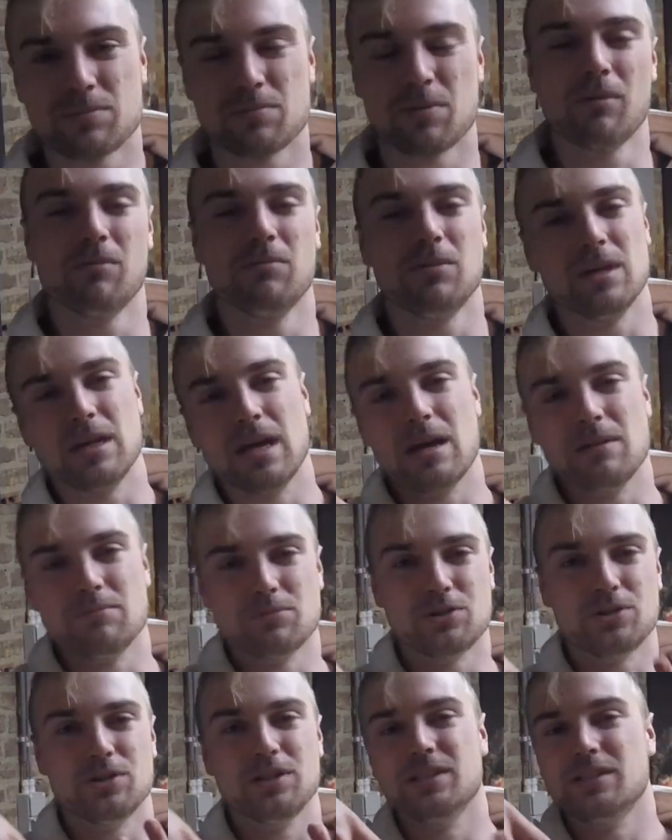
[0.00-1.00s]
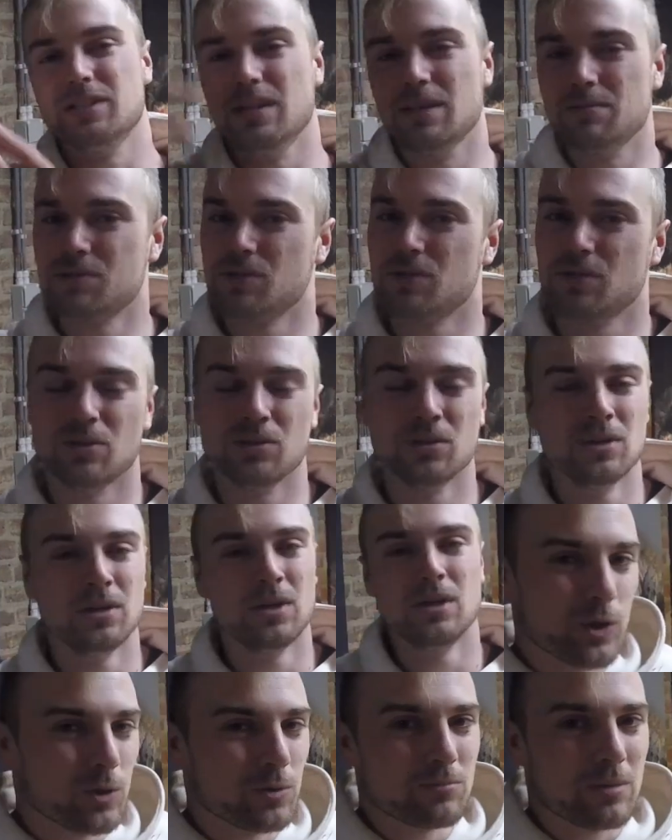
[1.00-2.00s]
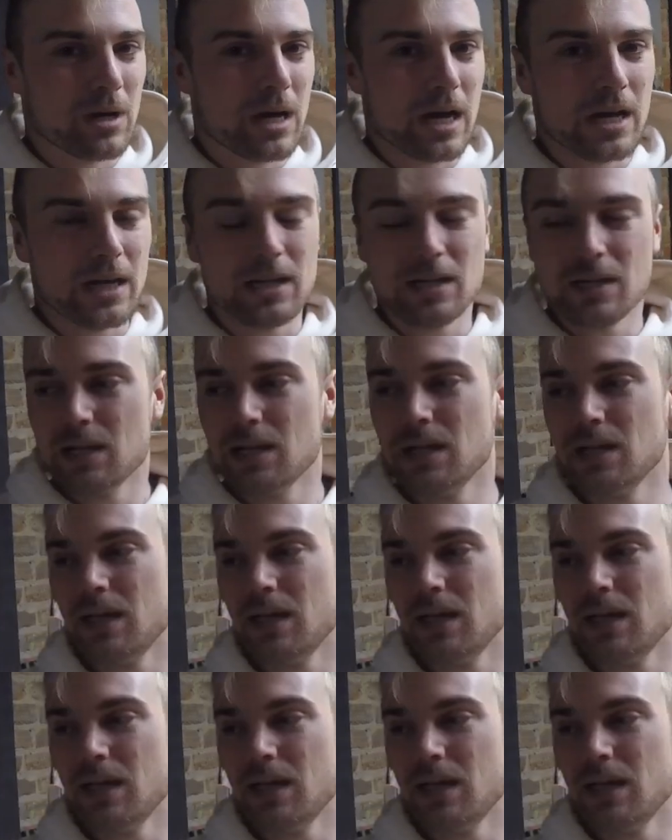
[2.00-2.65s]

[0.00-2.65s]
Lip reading: it's probably M3 tape. So don't buy it.